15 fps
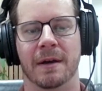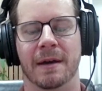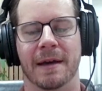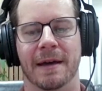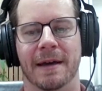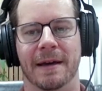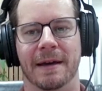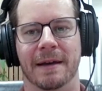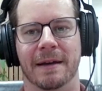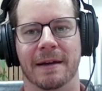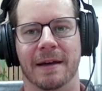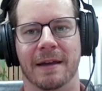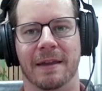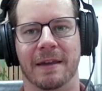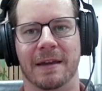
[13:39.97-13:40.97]
And
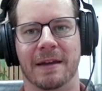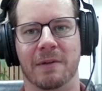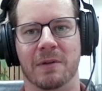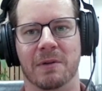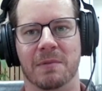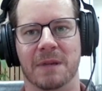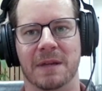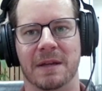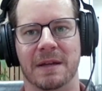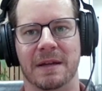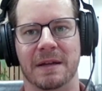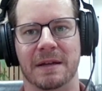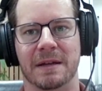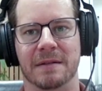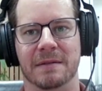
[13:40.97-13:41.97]
I think it would
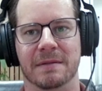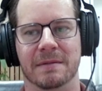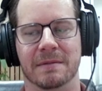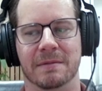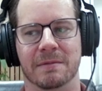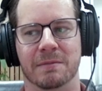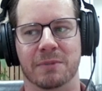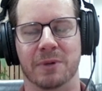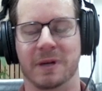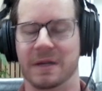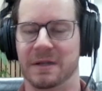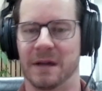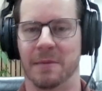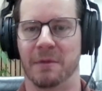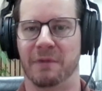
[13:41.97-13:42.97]
be pretty
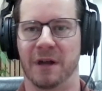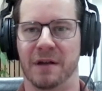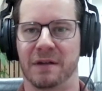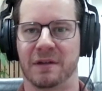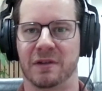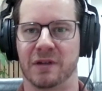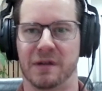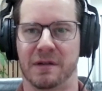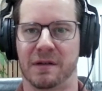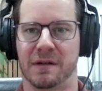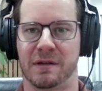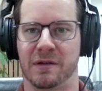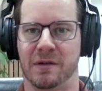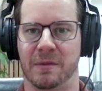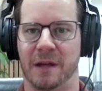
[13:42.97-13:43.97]
dumb of us to just
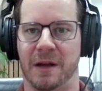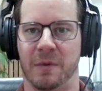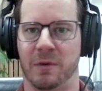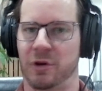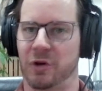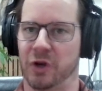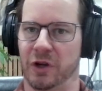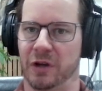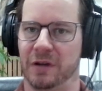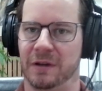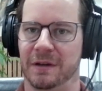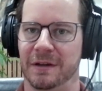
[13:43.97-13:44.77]
assume like we're good.